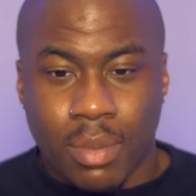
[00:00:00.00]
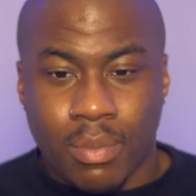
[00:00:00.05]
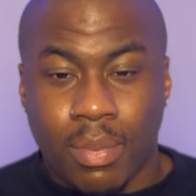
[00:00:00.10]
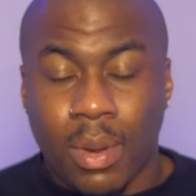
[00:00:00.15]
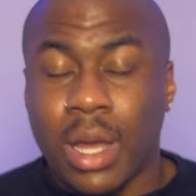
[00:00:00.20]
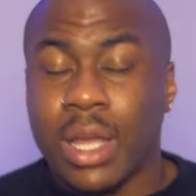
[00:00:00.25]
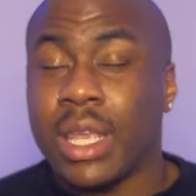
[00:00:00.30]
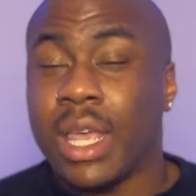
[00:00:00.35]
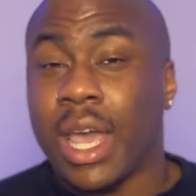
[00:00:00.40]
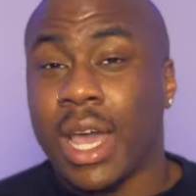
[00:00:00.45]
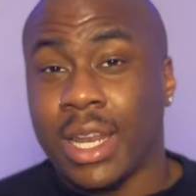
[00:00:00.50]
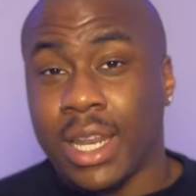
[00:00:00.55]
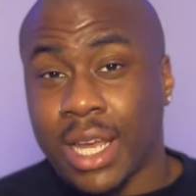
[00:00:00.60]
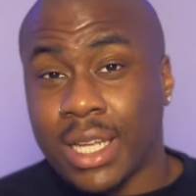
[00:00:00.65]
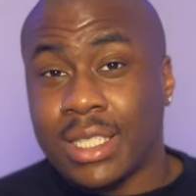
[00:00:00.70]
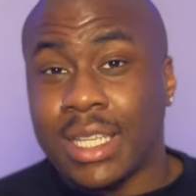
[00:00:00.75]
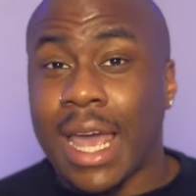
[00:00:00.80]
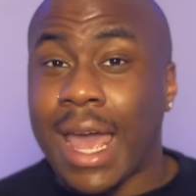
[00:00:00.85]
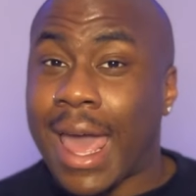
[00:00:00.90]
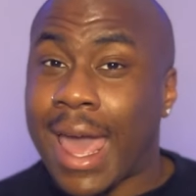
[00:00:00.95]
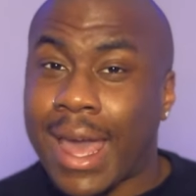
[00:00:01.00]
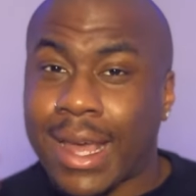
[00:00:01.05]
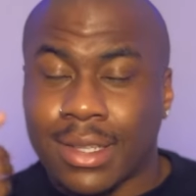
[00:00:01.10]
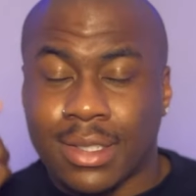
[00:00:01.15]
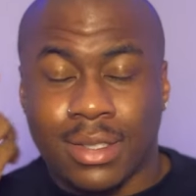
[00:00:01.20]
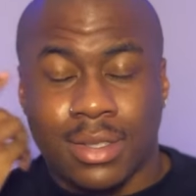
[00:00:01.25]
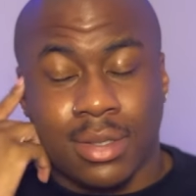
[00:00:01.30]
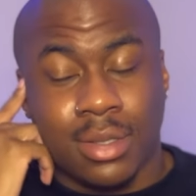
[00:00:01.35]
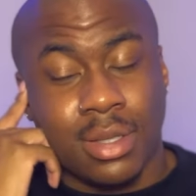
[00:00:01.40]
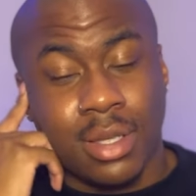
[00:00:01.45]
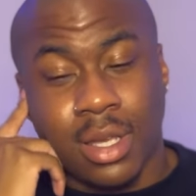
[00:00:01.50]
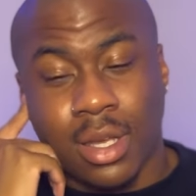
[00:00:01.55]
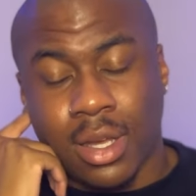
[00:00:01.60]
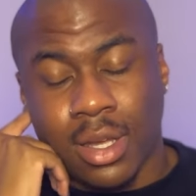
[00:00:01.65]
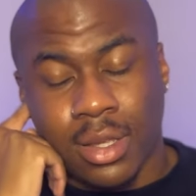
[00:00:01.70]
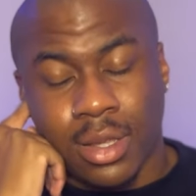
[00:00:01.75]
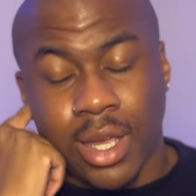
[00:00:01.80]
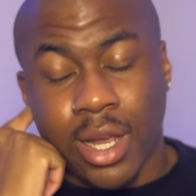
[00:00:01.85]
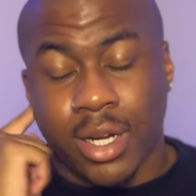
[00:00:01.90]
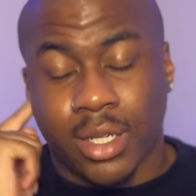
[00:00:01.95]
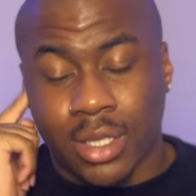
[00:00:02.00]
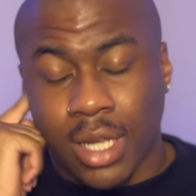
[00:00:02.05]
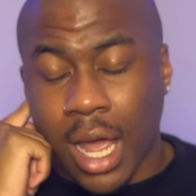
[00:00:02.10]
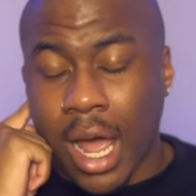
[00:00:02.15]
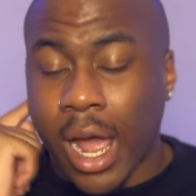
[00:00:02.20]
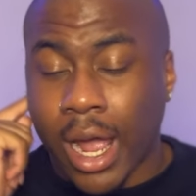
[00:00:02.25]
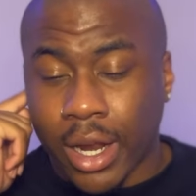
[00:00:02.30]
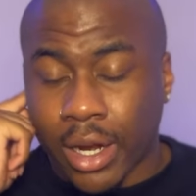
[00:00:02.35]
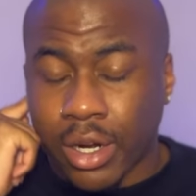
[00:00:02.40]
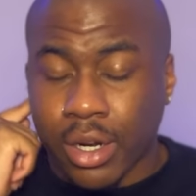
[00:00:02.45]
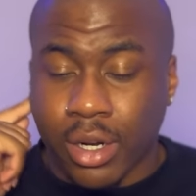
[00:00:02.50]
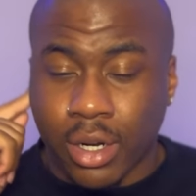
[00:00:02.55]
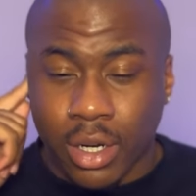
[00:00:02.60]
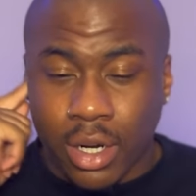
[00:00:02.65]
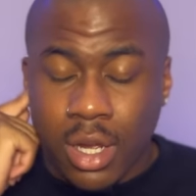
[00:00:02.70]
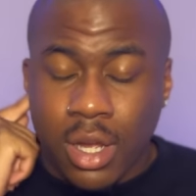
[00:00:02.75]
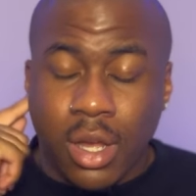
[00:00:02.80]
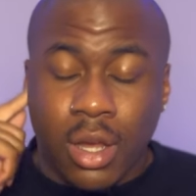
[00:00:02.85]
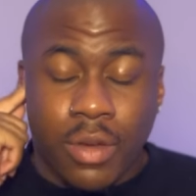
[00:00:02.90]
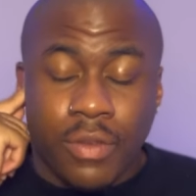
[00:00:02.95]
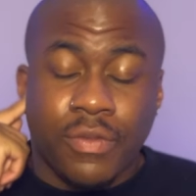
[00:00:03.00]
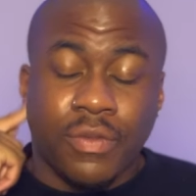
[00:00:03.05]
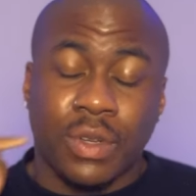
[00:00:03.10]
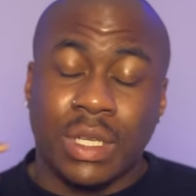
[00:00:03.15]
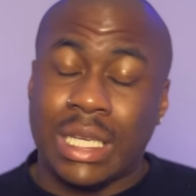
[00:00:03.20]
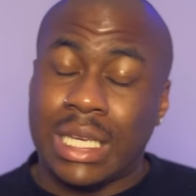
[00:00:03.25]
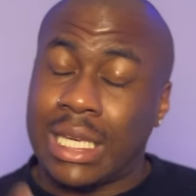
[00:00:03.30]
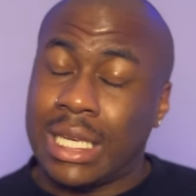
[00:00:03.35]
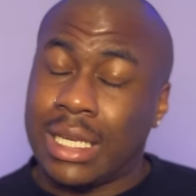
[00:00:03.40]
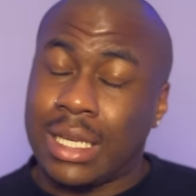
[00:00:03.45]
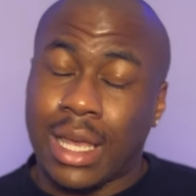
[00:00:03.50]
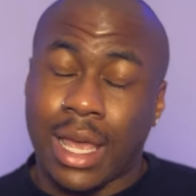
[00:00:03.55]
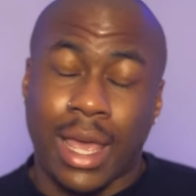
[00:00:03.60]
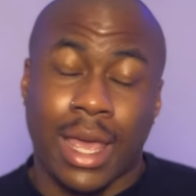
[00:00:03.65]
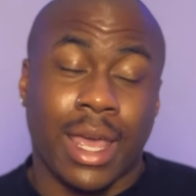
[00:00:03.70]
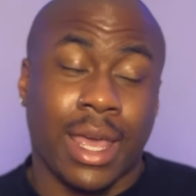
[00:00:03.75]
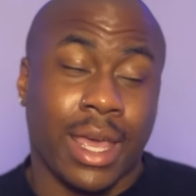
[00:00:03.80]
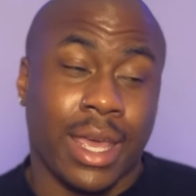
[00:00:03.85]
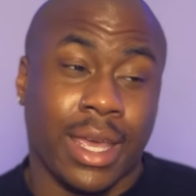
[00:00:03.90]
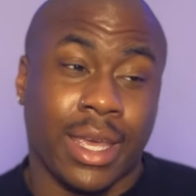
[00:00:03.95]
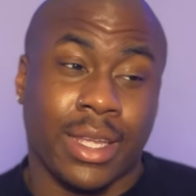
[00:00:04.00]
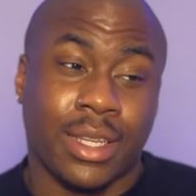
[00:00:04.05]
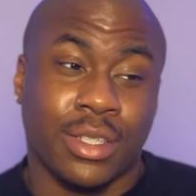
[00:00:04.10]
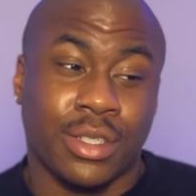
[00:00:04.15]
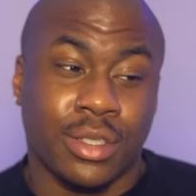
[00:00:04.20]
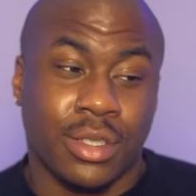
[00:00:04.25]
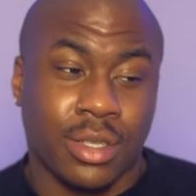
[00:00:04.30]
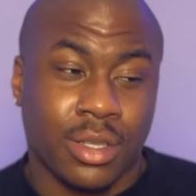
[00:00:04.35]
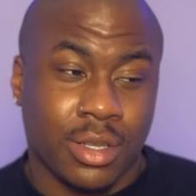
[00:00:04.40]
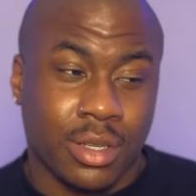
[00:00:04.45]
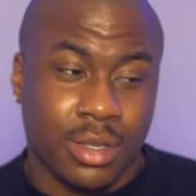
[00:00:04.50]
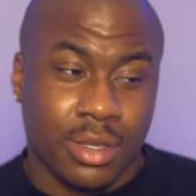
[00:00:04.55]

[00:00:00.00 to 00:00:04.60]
but yeah, they attacked the their entire fleet, and